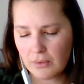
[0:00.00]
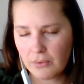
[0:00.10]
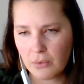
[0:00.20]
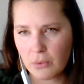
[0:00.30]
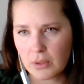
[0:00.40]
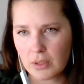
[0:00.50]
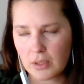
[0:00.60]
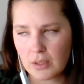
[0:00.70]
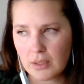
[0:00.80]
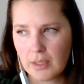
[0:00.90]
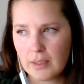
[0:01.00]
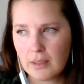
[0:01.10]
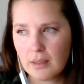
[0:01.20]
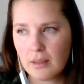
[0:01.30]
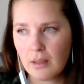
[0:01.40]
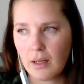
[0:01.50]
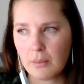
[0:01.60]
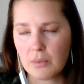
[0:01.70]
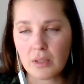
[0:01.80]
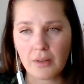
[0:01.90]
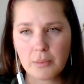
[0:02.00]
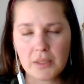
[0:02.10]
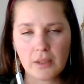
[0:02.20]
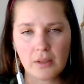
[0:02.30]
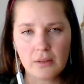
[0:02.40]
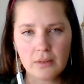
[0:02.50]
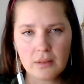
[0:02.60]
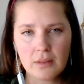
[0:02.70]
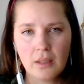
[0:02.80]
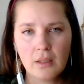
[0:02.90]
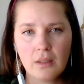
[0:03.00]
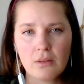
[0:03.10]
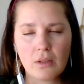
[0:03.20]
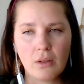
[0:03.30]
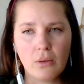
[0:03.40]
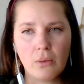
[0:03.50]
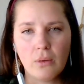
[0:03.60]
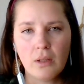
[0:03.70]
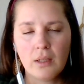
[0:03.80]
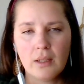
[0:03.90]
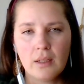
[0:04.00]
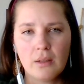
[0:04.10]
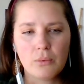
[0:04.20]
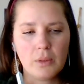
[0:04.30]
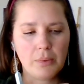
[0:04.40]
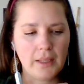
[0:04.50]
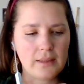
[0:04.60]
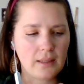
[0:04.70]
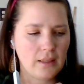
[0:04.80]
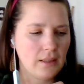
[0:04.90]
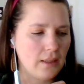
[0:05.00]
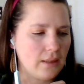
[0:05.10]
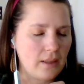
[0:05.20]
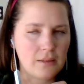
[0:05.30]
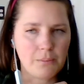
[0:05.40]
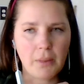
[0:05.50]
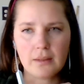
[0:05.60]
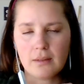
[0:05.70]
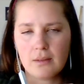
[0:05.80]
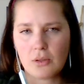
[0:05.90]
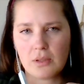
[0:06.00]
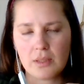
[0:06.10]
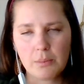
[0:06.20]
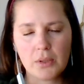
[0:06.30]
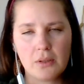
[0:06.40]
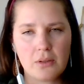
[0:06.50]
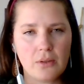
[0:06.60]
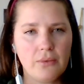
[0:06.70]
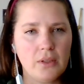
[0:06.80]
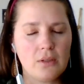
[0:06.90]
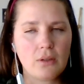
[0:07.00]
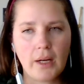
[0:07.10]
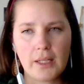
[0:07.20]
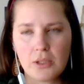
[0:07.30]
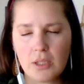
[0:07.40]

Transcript: look for um, soft materials so mm-hmm. replacing anything that has buttons or zippers or feels